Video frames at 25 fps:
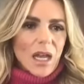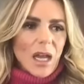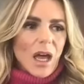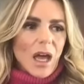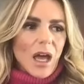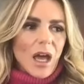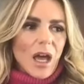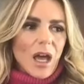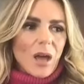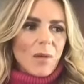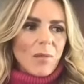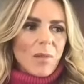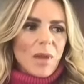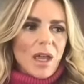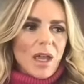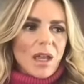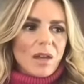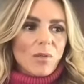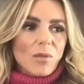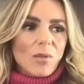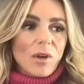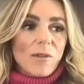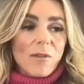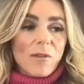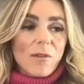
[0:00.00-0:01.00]
Um,
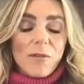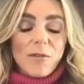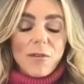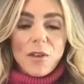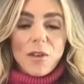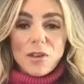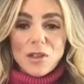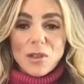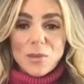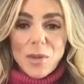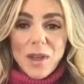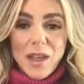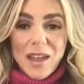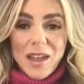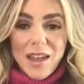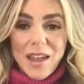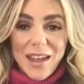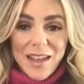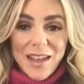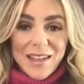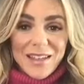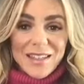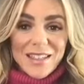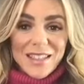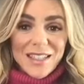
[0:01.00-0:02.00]
and what fulfills
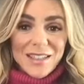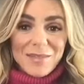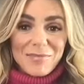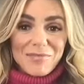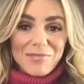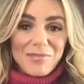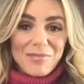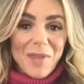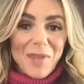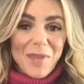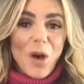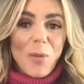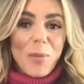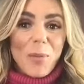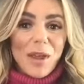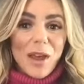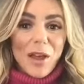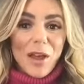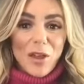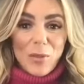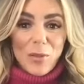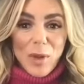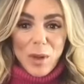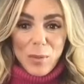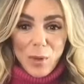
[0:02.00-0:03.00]
me is helping
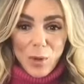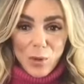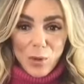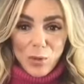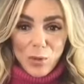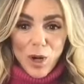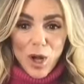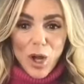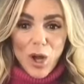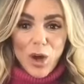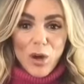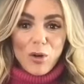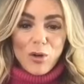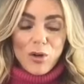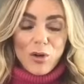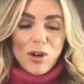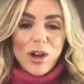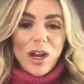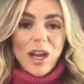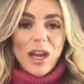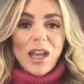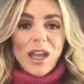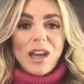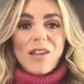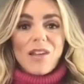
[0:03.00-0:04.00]
other people grow,
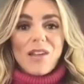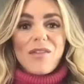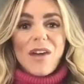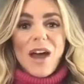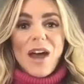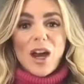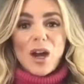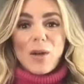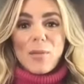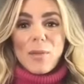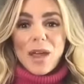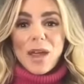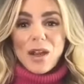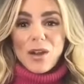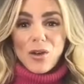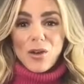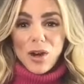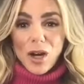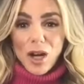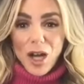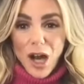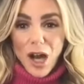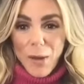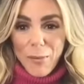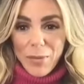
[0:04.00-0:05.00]
creating an environment or
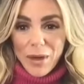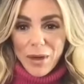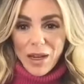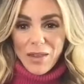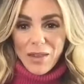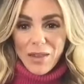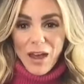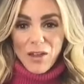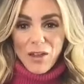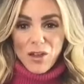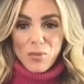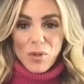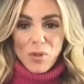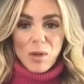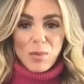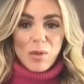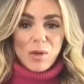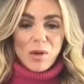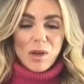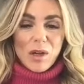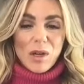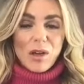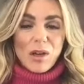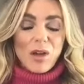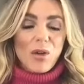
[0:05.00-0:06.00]
a company that other
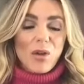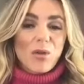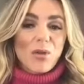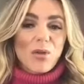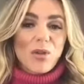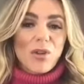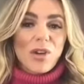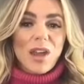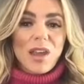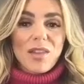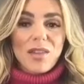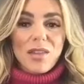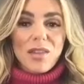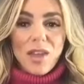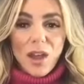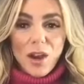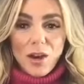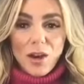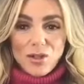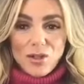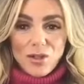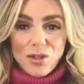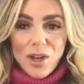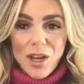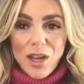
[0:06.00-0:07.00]
people can go and create
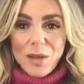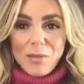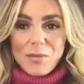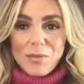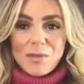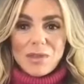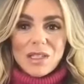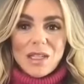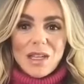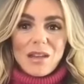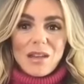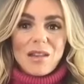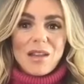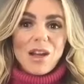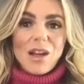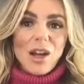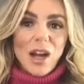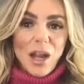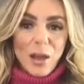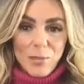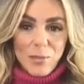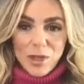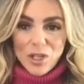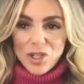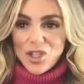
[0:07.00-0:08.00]
their dreams and their
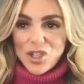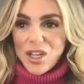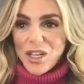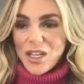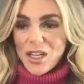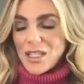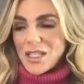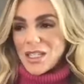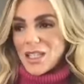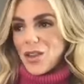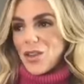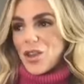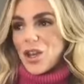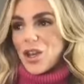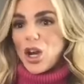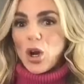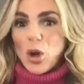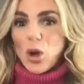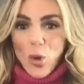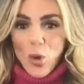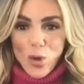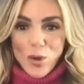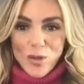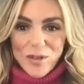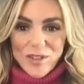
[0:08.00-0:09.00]
ambitions and
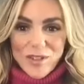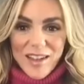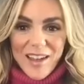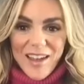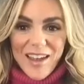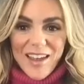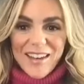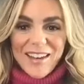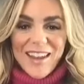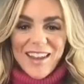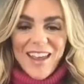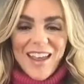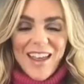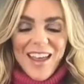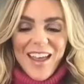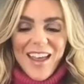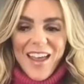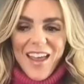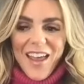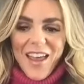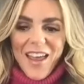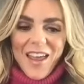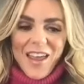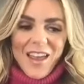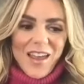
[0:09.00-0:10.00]
their goals in.
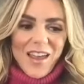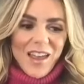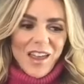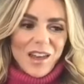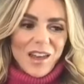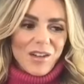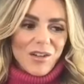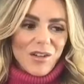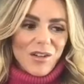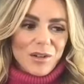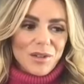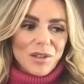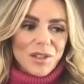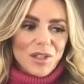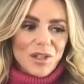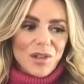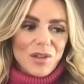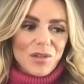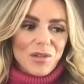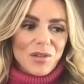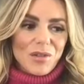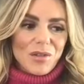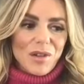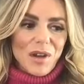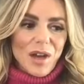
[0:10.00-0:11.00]
And
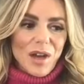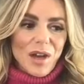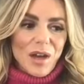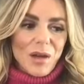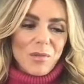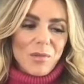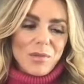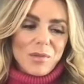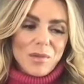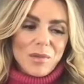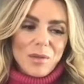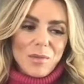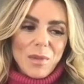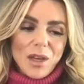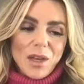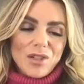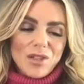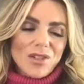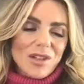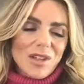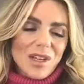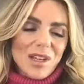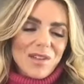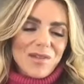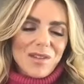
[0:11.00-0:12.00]
also, um, you
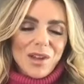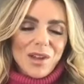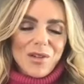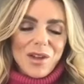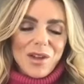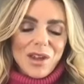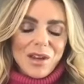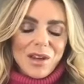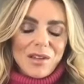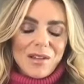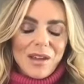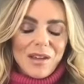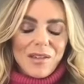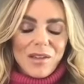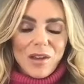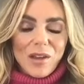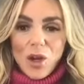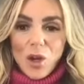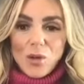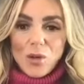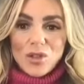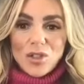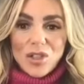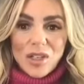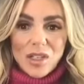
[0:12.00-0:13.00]
mentioned even going into like the
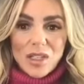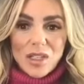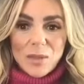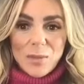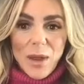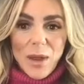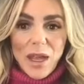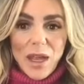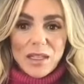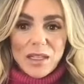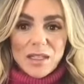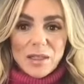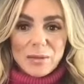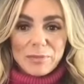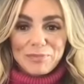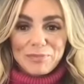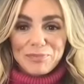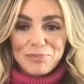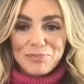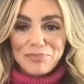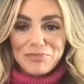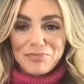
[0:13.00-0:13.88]
coaching space.